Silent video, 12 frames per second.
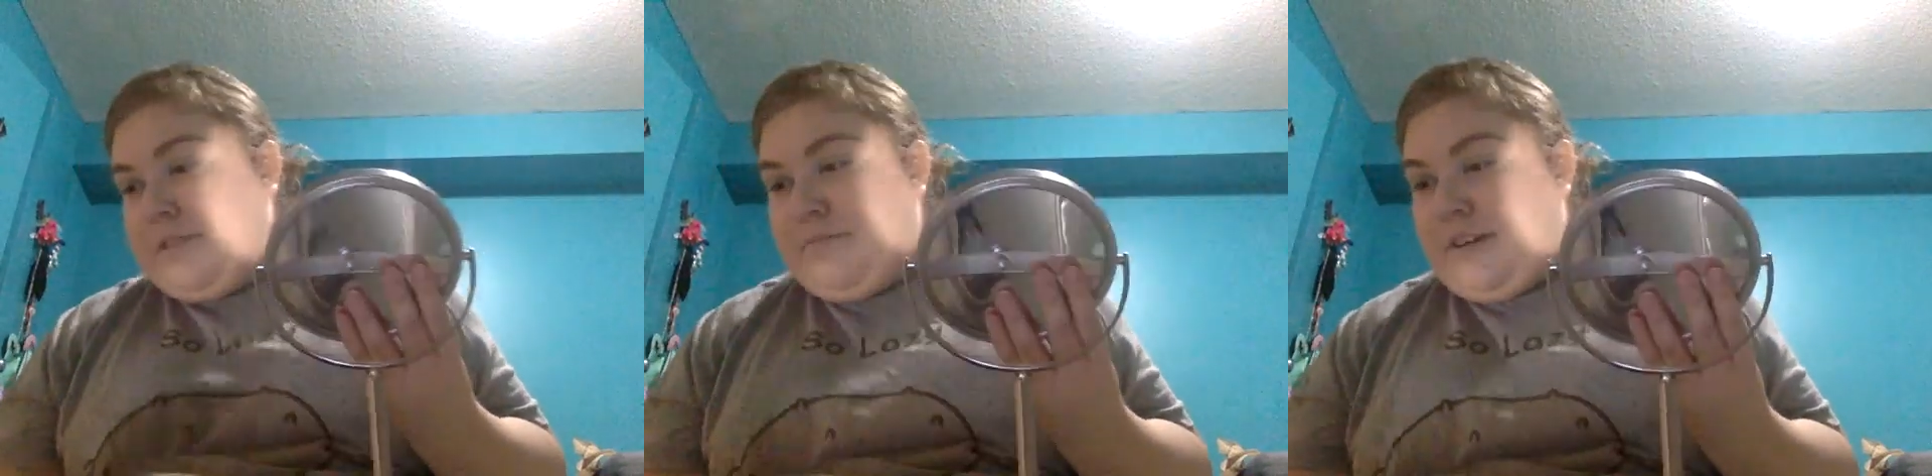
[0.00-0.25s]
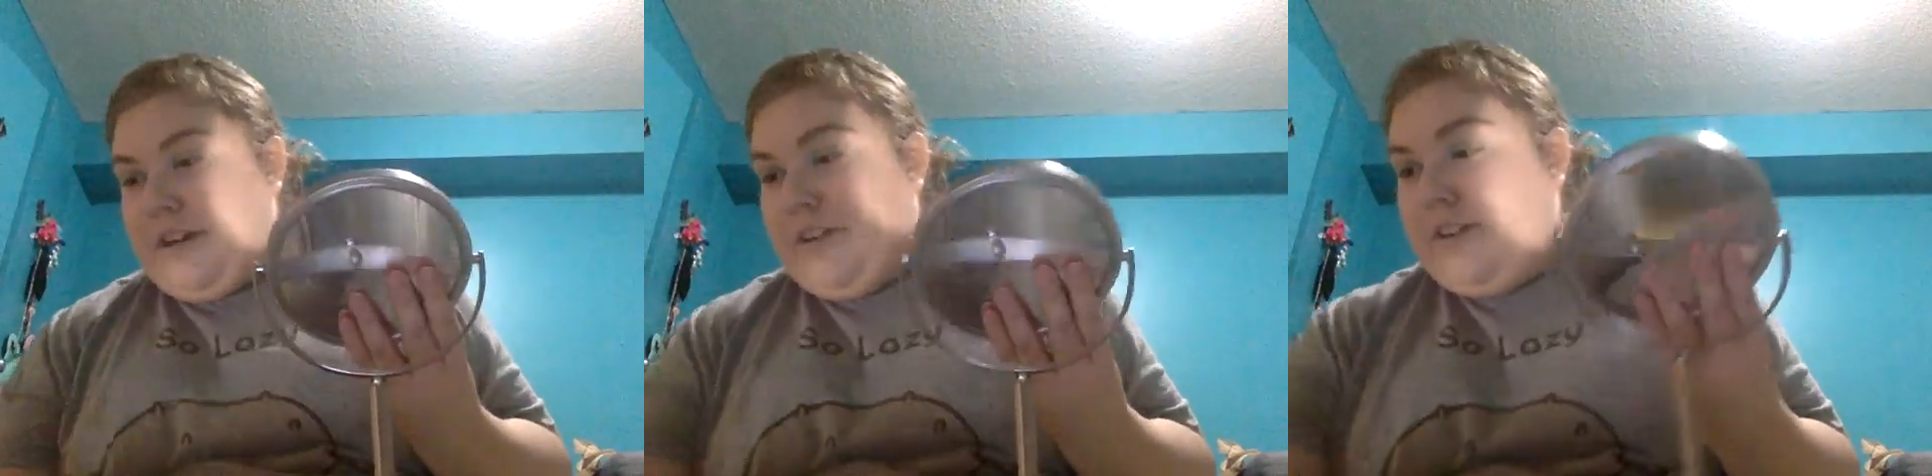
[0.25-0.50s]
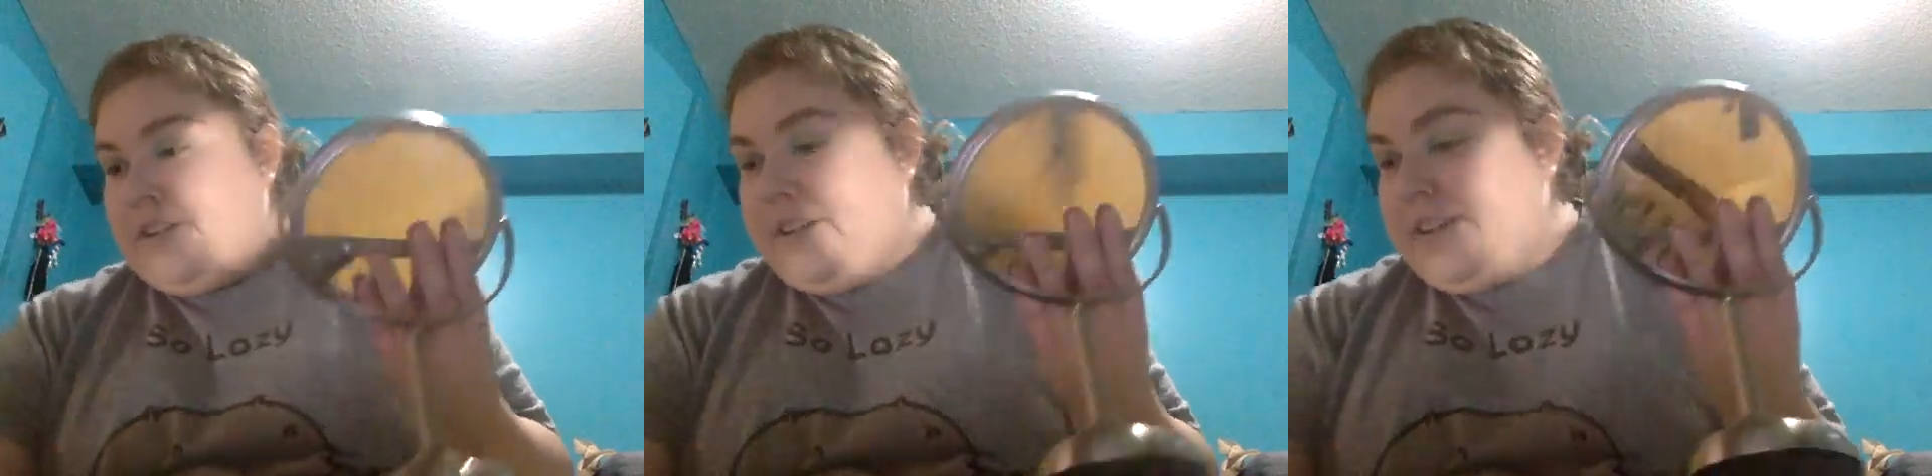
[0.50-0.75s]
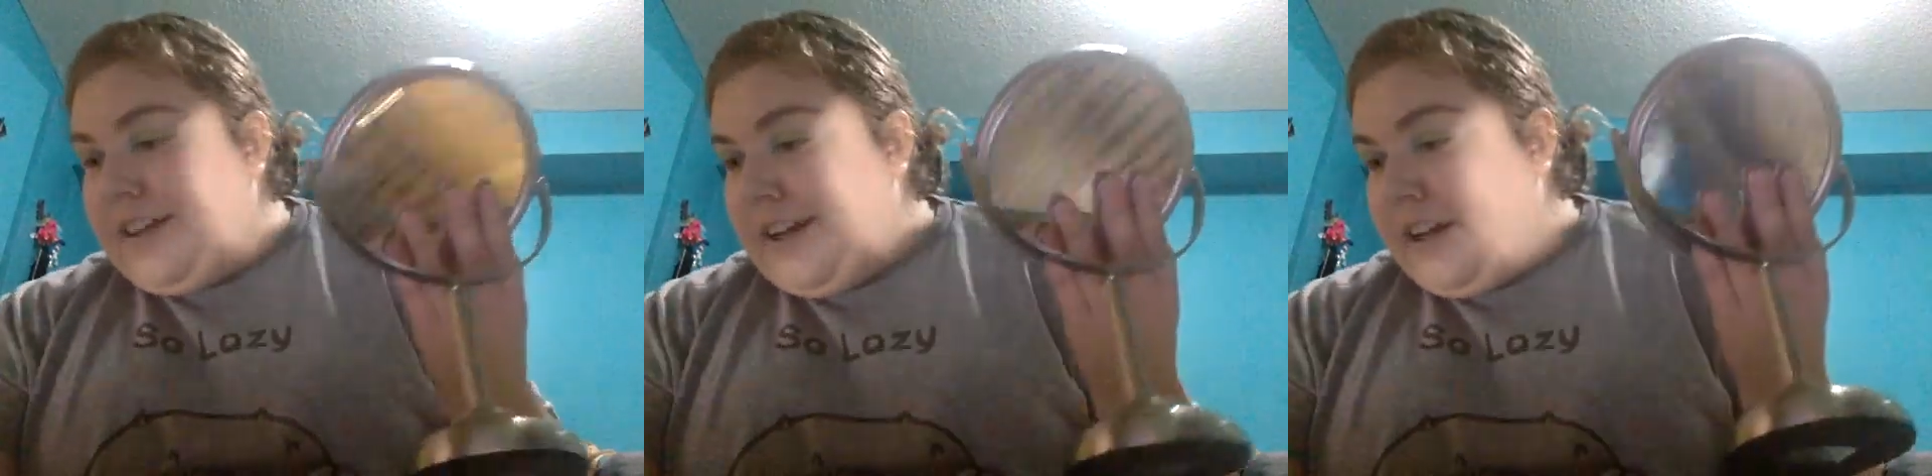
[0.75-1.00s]
I think I'm
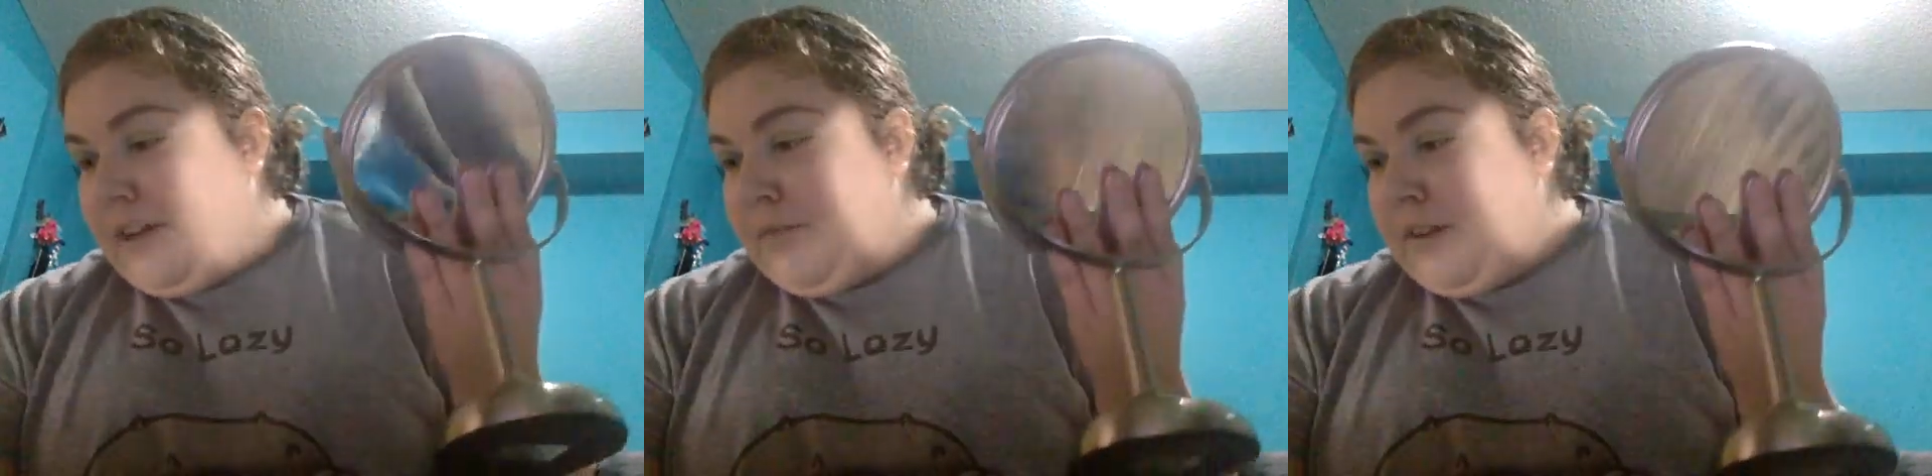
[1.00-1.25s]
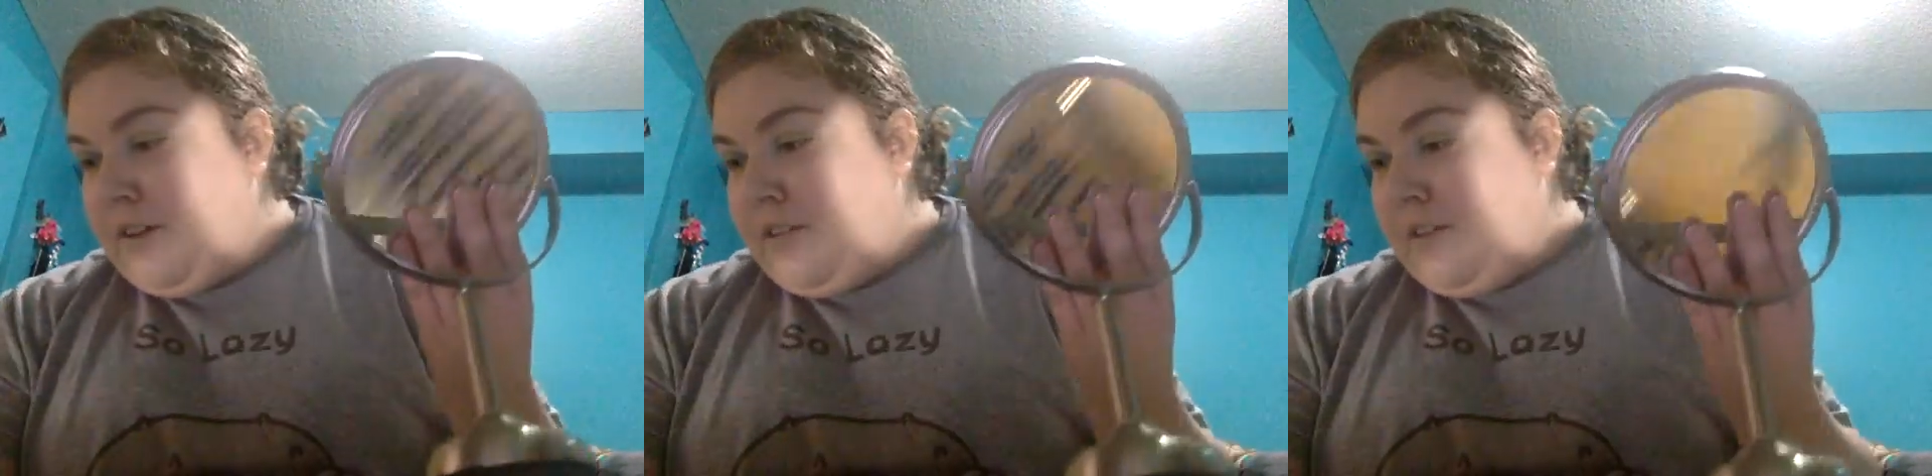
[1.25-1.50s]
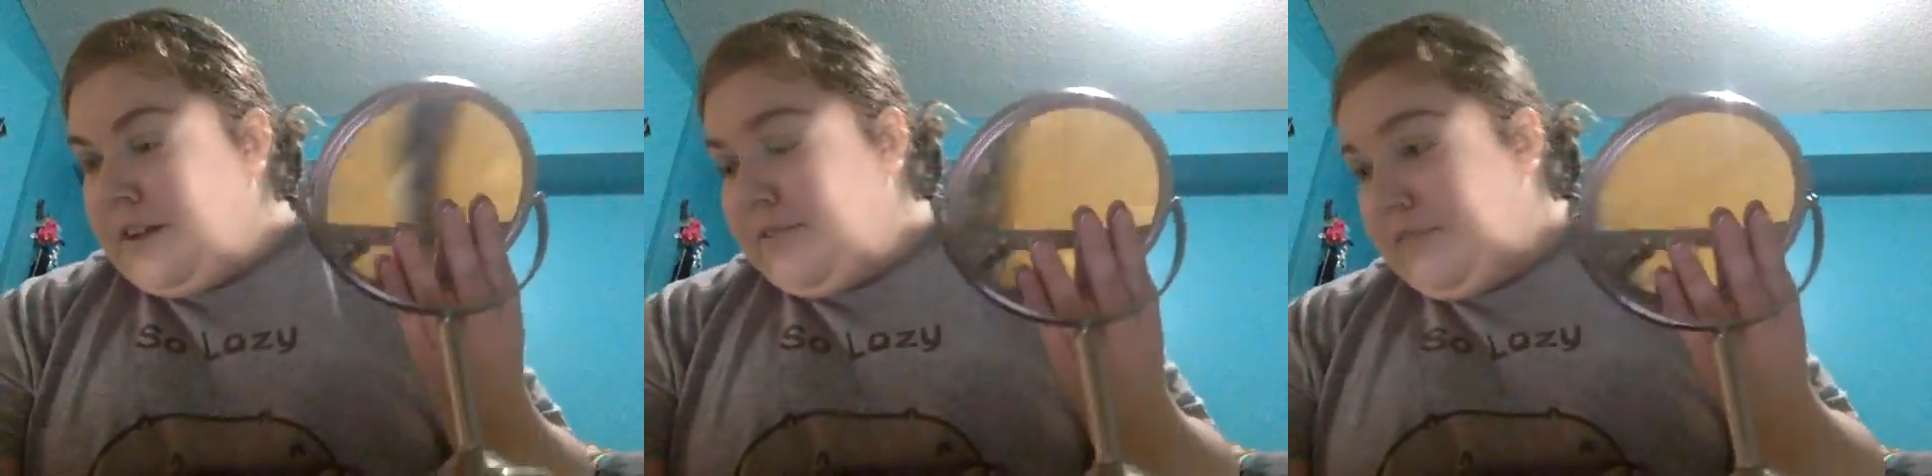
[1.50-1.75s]
gonna go in with this